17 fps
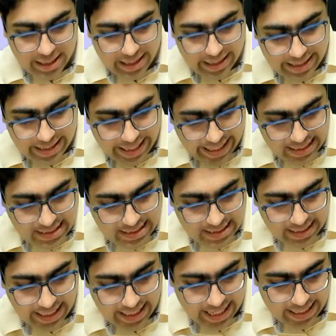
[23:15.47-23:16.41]

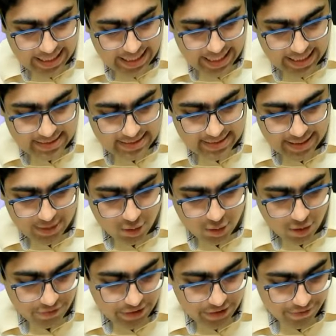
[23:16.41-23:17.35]
nature and extent
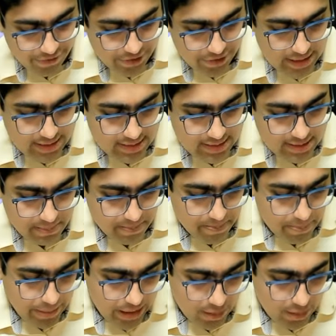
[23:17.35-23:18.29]
of difference
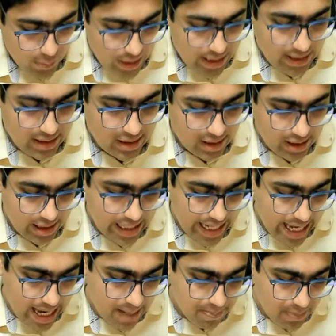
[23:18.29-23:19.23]
between the
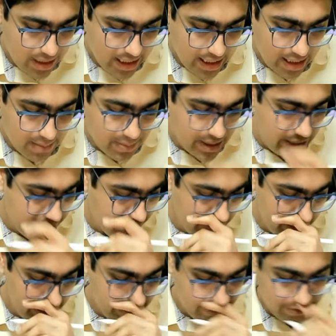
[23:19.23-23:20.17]
applicable
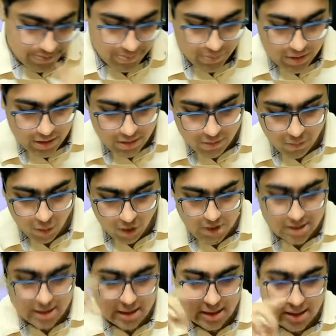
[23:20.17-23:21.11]
FRF. What,
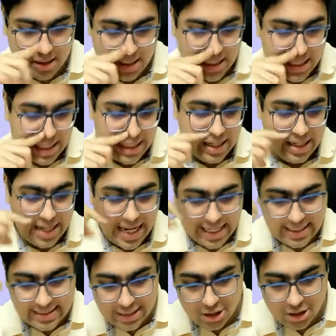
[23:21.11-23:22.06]
sir?
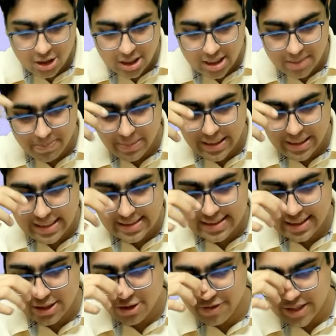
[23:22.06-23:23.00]
Let's say your complete
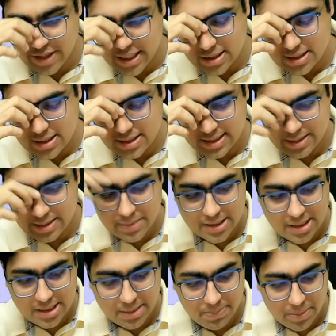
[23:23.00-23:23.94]
set of financial
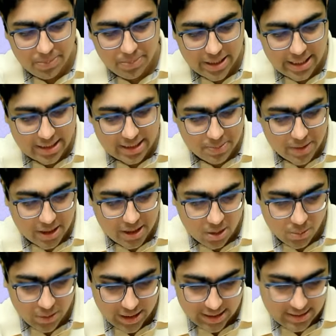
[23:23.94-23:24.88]
statements are prepared as per
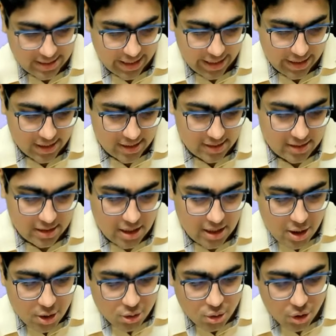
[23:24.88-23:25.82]
accounting standards.
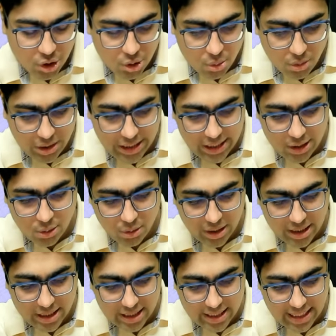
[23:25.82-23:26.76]
So you need to
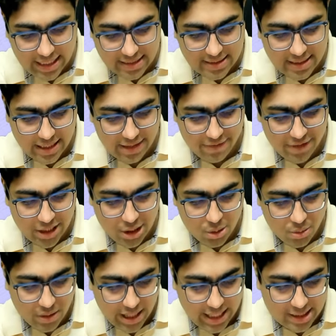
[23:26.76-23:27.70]
recognize the
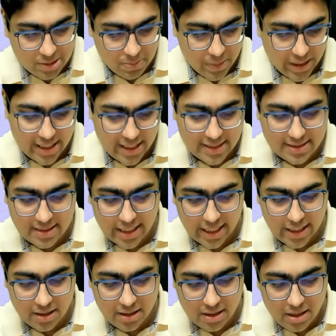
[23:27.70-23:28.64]
revenue as per
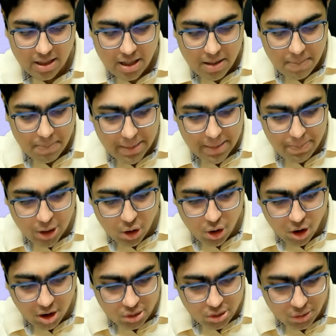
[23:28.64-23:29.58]
AS9. But
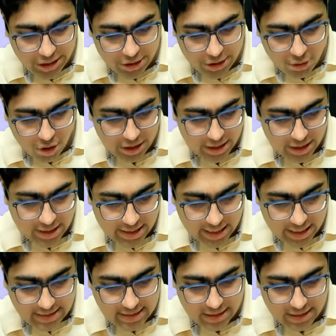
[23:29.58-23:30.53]
because you did not
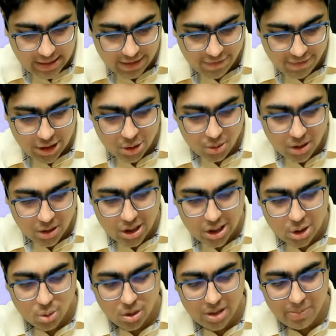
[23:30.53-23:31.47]
recognize revenue on
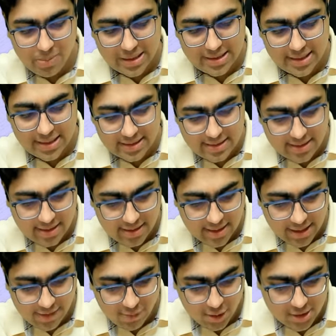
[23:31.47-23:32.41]
accrual basis,
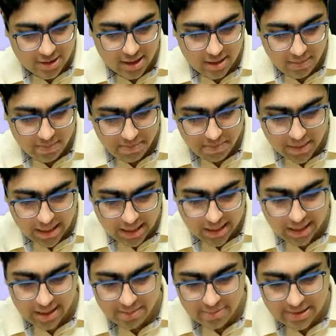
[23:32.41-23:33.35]
there was a
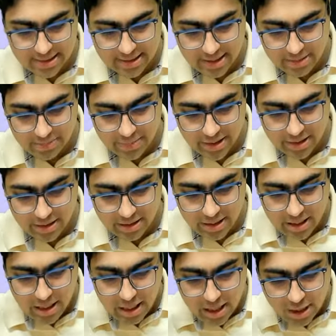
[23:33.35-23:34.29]
material misstatement.
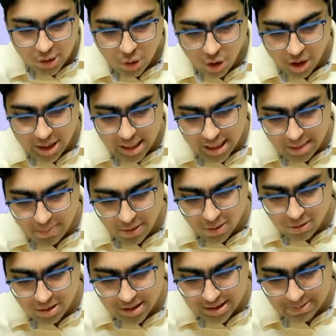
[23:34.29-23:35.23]
Talking
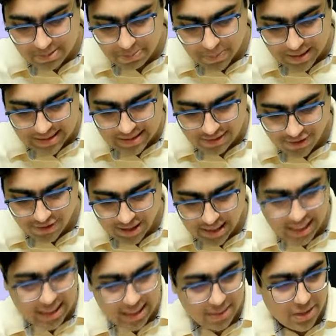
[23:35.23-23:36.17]
about the specific
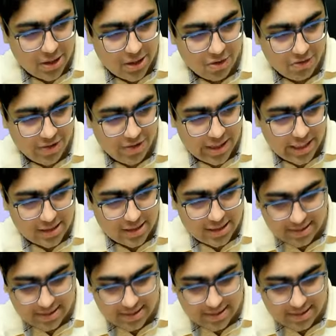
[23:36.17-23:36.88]
element of financial